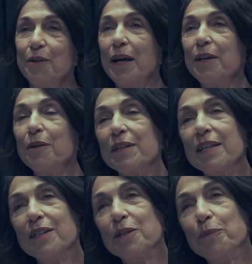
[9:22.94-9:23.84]
I don't
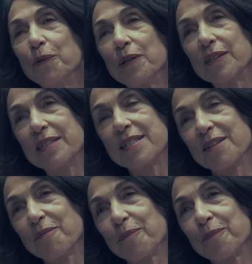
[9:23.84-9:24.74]
deal in
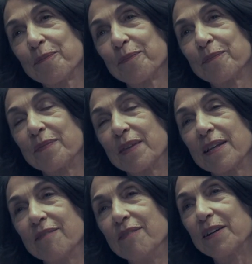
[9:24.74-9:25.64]
words
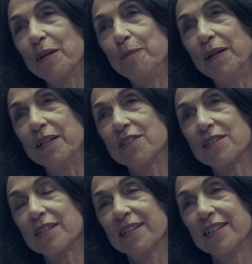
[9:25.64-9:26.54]
very
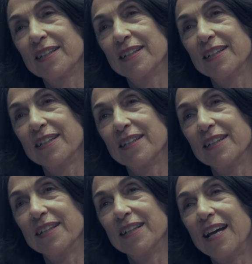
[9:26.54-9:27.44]
much.
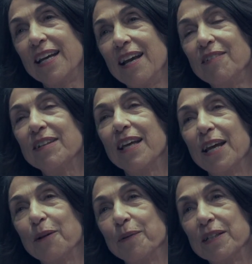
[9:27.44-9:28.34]
I have a
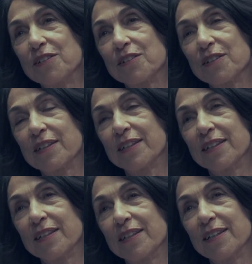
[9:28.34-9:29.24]
language,
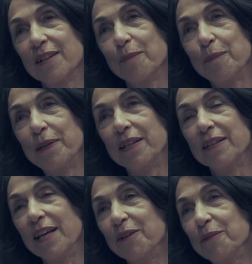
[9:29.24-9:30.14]
but the
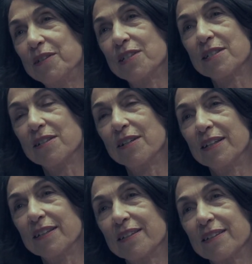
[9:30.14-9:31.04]
language is
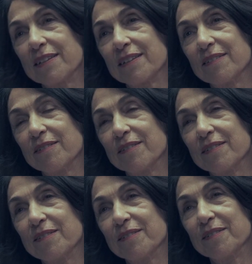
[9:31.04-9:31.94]
not
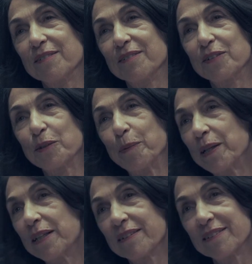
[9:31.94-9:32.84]

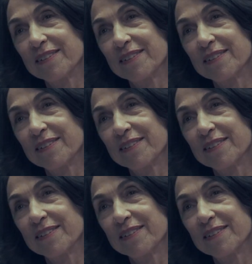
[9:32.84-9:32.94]
verbal.